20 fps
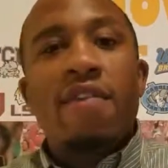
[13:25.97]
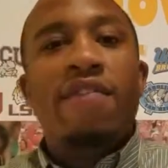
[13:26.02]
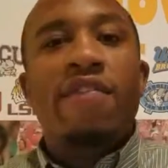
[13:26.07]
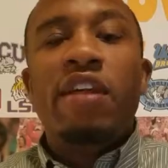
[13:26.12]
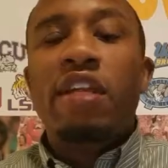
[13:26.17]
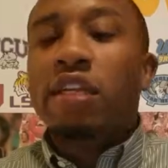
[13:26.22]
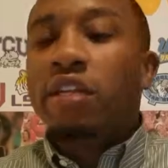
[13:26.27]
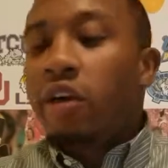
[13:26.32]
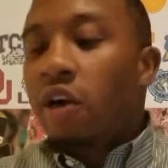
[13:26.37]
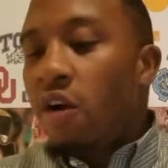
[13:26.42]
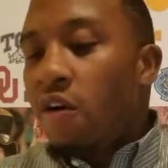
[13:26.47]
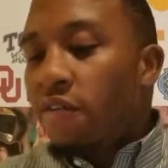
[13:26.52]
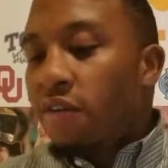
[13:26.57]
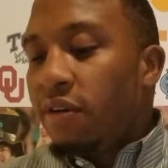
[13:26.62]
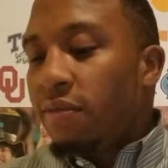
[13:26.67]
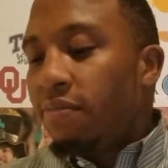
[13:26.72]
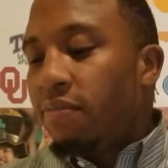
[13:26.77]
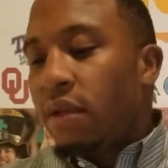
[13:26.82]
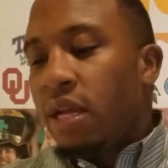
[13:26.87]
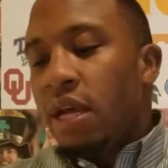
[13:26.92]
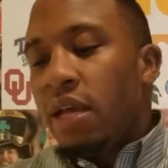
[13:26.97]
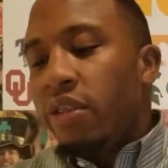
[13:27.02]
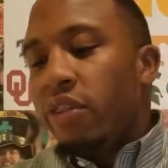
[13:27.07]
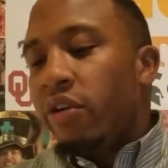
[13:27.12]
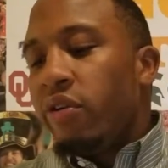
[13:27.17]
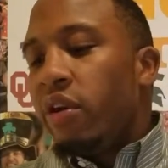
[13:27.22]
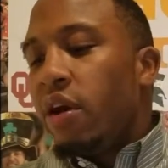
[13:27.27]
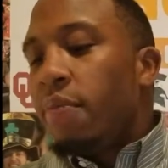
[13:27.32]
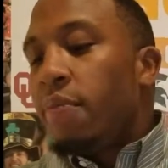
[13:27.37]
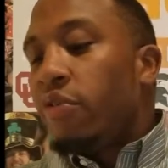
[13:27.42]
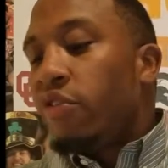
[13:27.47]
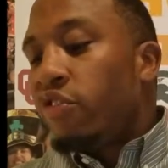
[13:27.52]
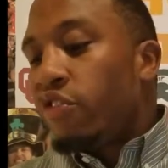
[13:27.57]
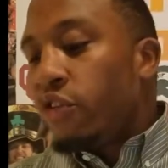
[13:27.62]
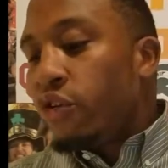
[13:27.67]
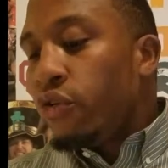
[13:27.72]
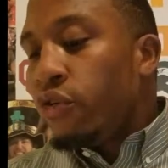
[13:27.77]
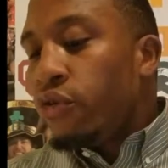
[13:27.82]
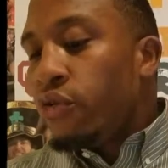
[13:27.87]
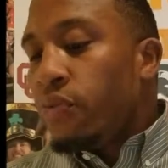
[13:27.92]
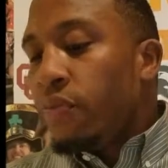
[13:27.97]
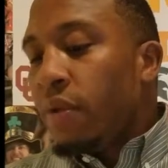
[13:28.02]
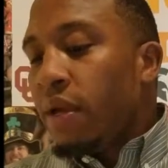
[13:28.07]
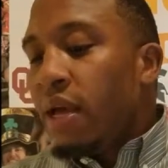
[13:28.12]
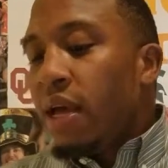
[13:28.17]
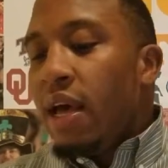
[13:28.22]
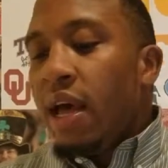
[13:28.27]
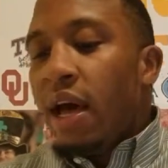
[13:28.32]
Villanova, they're number 2.